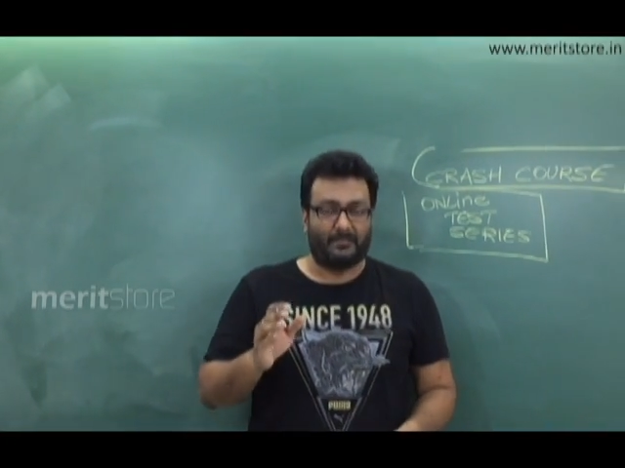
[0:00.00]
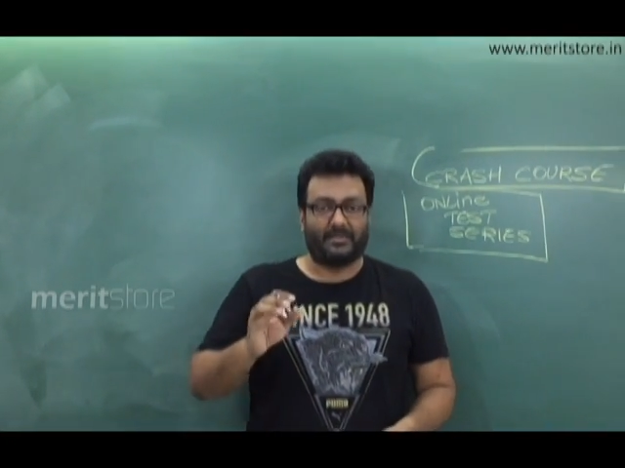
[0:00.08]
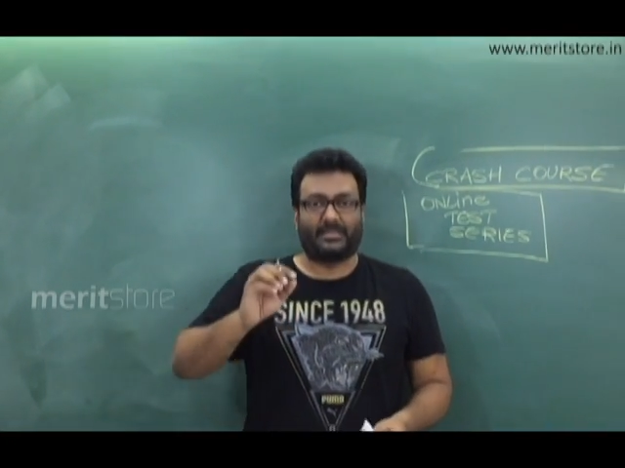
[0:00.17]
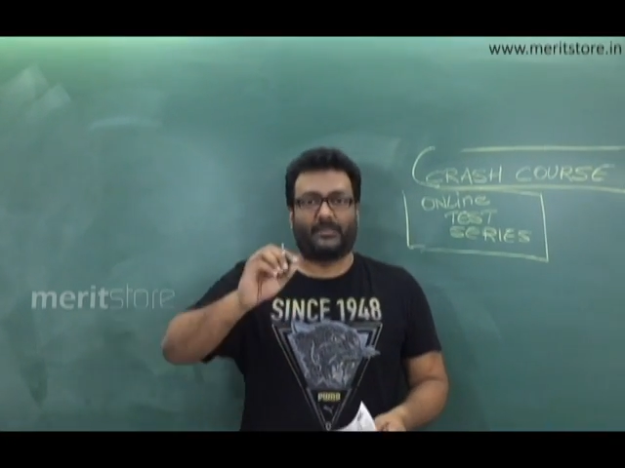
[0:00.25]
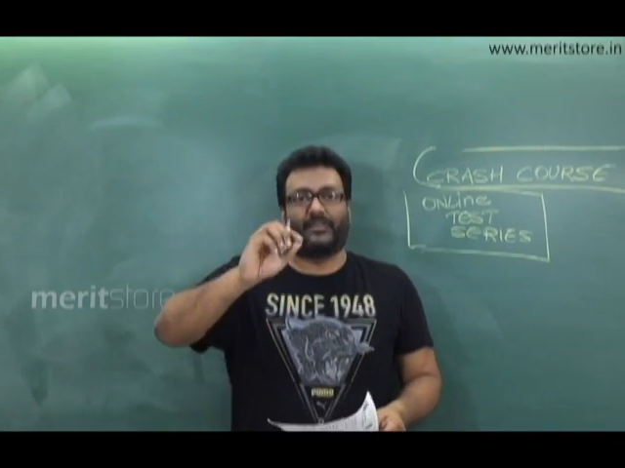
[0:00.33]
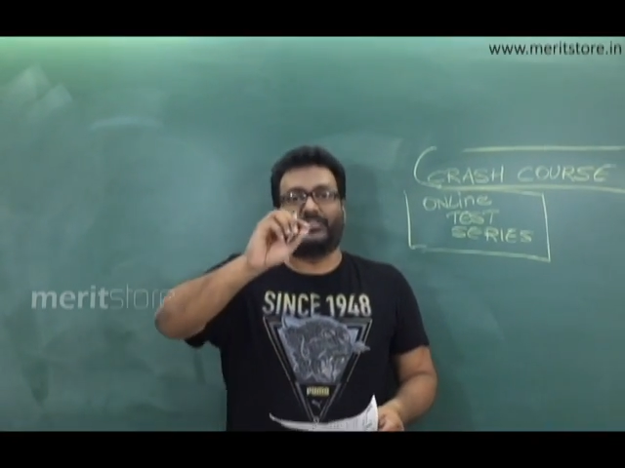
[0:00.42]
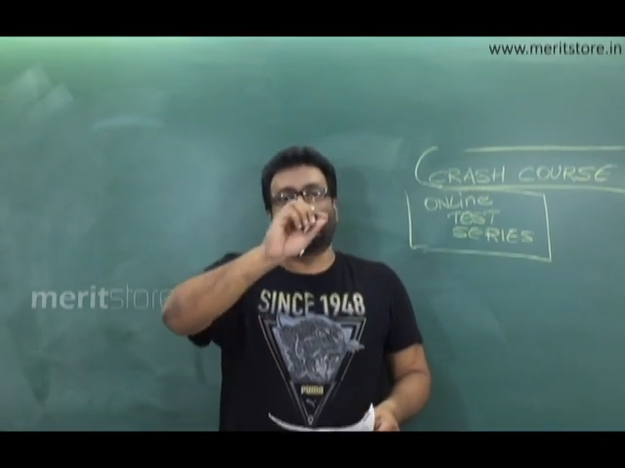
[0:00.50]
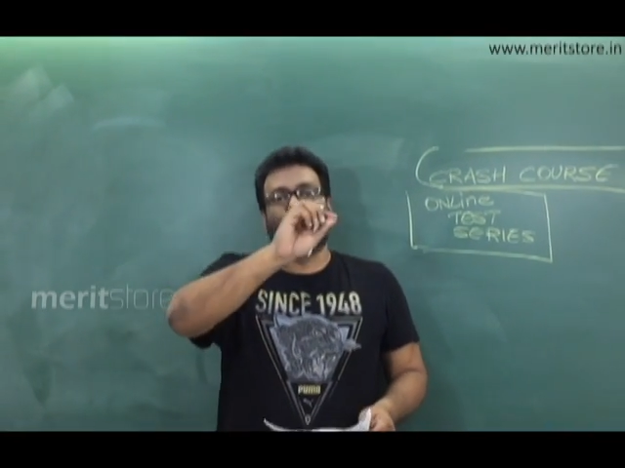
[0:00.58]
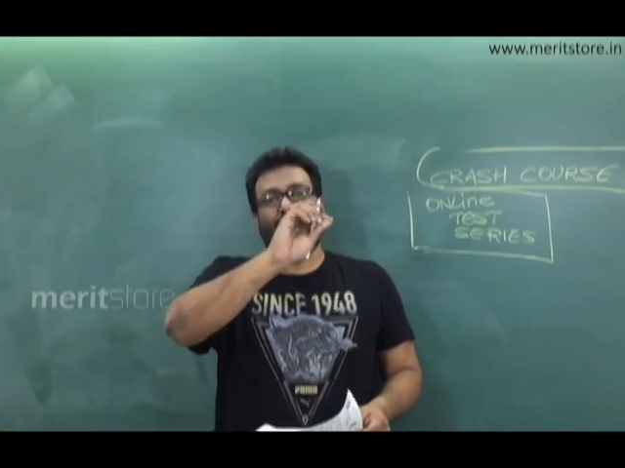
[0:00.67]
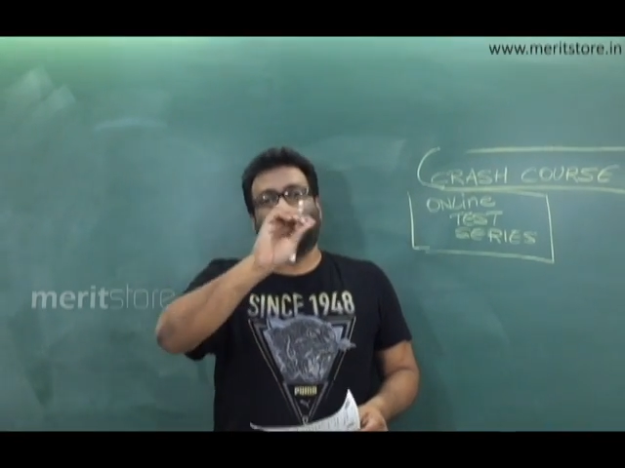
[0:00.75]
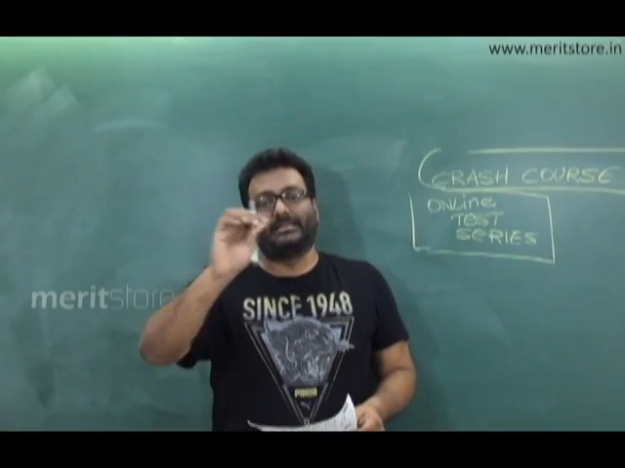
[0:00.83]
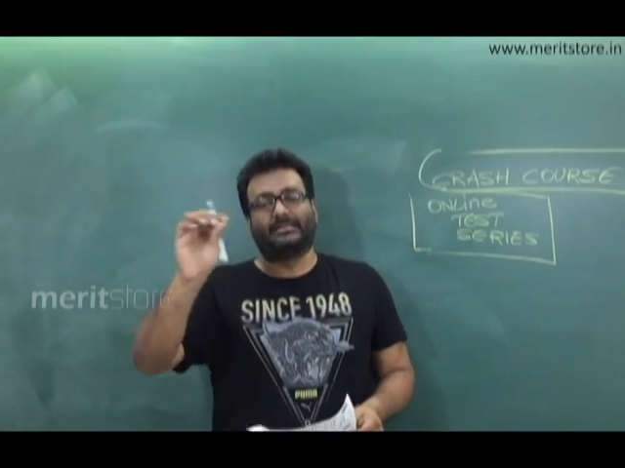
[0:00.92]
Matlab when you
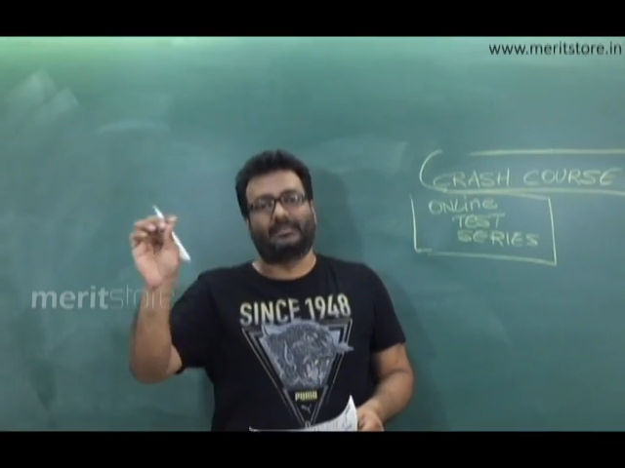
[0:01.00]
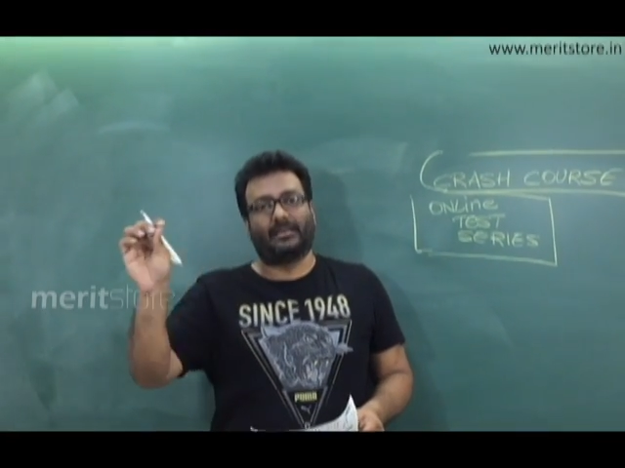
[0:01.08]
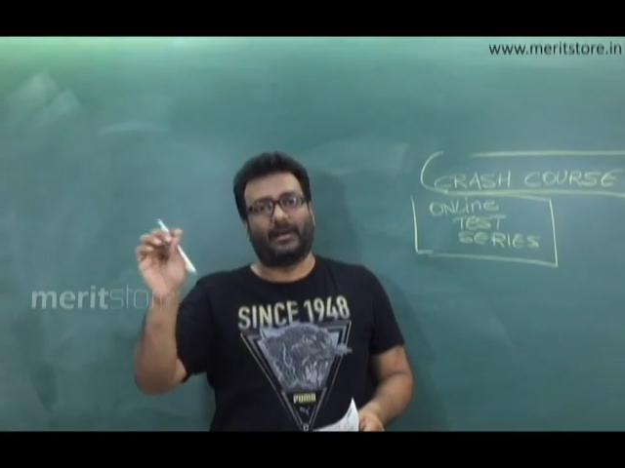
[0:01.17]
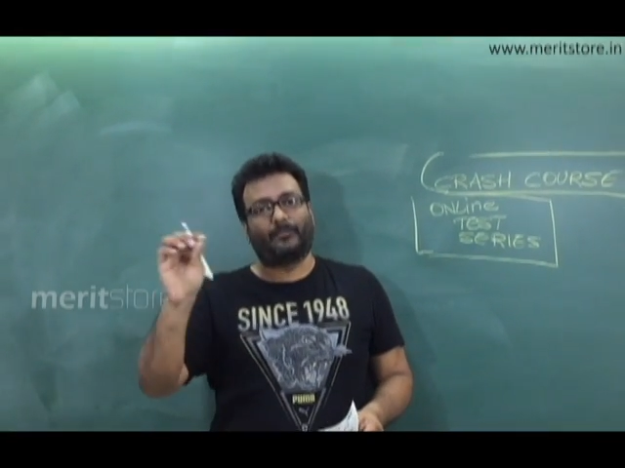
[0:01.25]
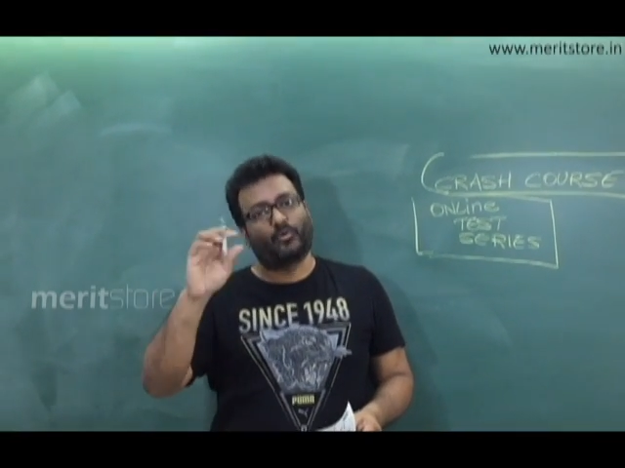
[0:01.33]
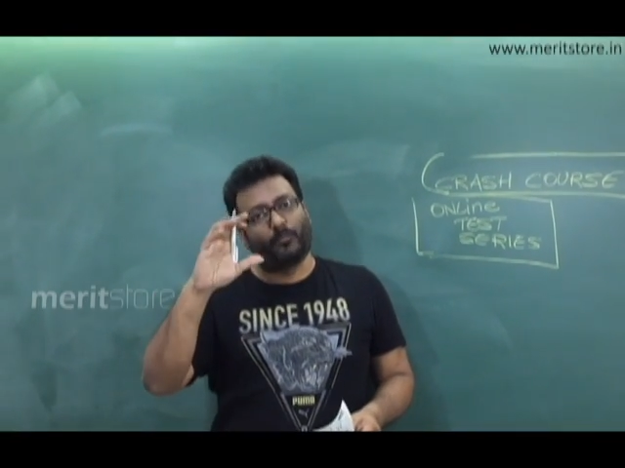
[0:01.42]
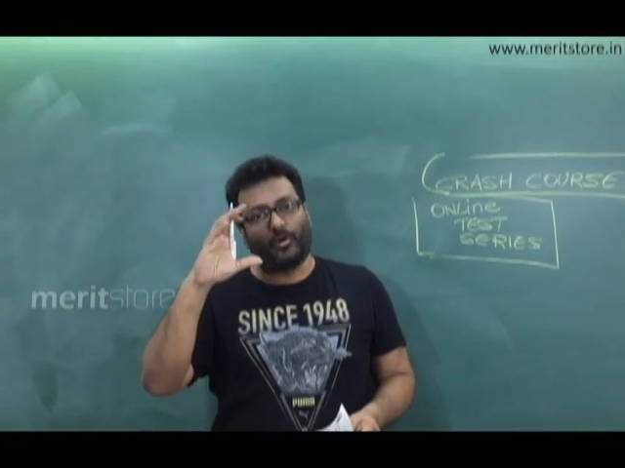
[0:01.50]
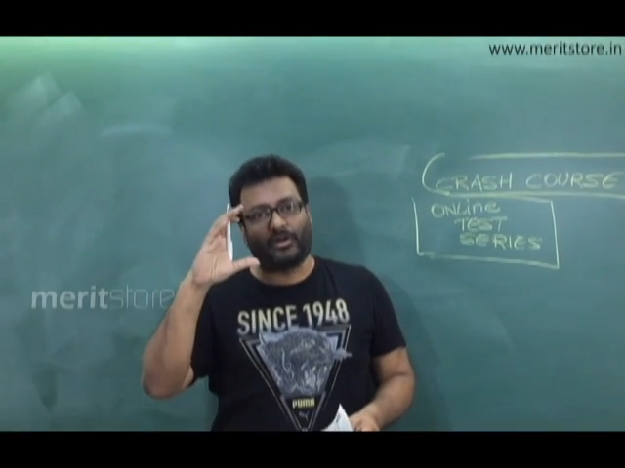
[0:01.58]
read it na, aapko